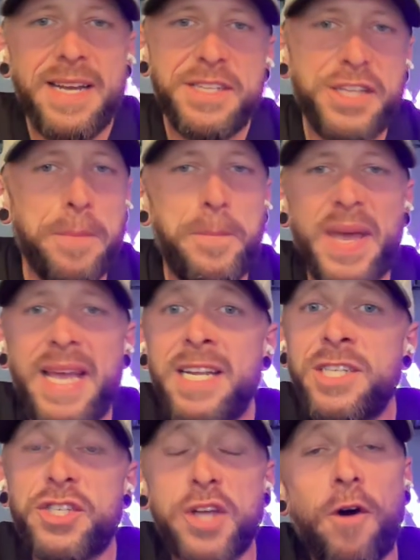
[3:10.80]
The beat
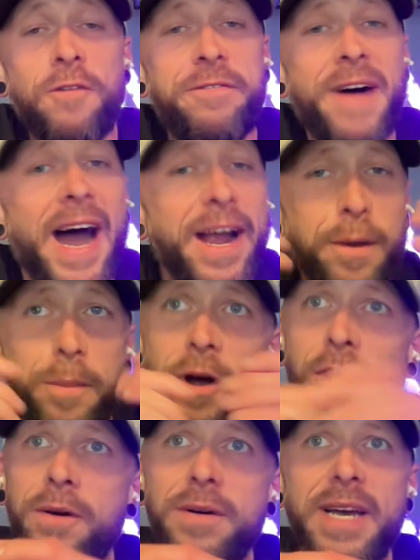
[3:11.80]
is so fire,
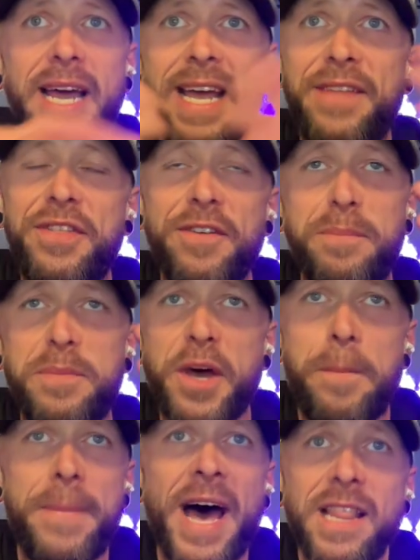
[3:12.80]
bro. And the
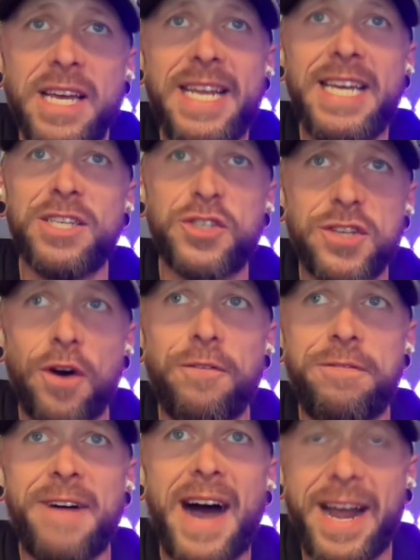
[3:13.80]
melody is so
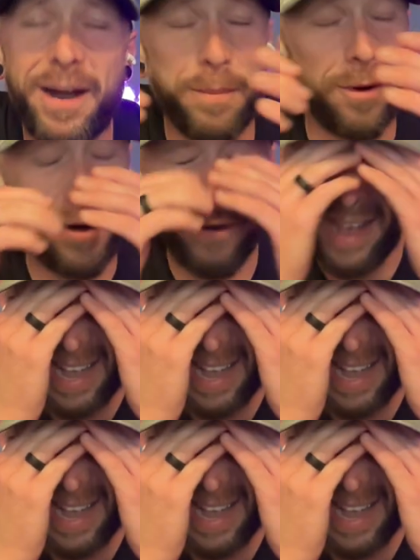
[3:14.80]
fire, bro.